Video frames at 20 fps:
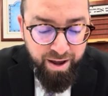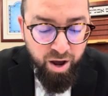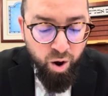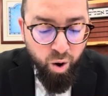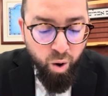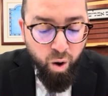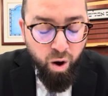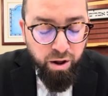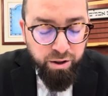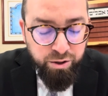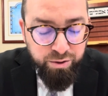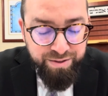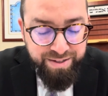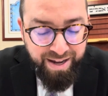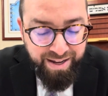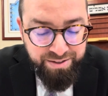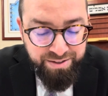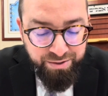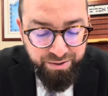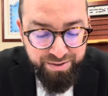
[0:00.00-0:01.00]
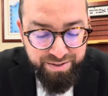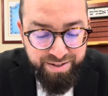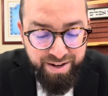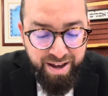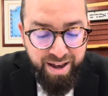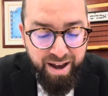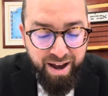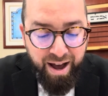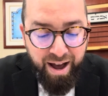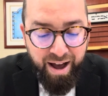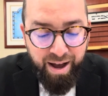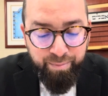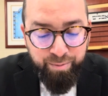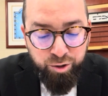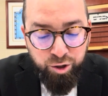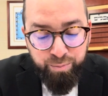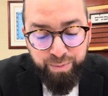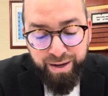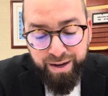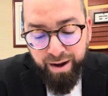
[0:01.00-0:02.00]
all utensils
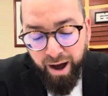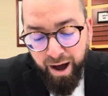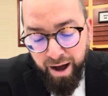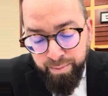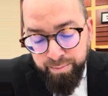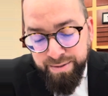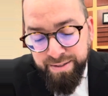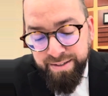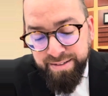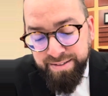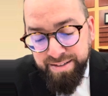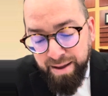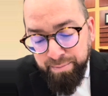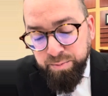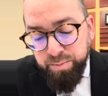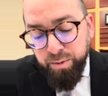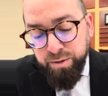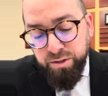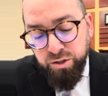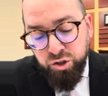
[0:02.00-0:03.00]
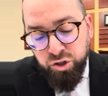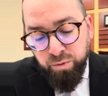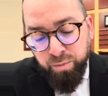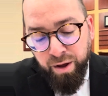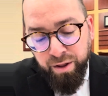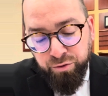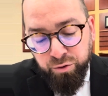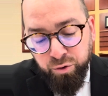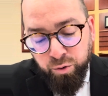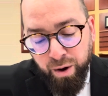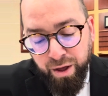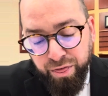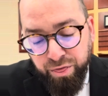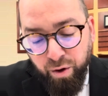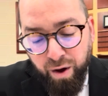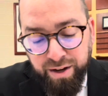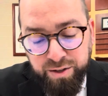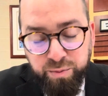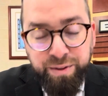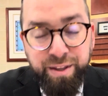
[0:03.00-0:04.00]
could become susceptible to tumah through a
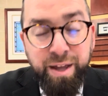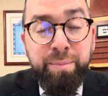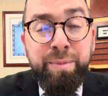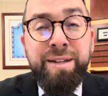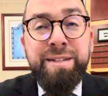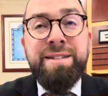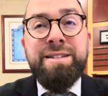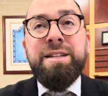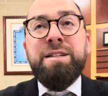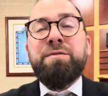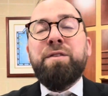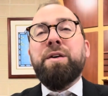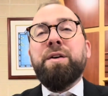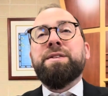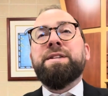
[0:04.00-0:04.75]
thought. What that means is as follows.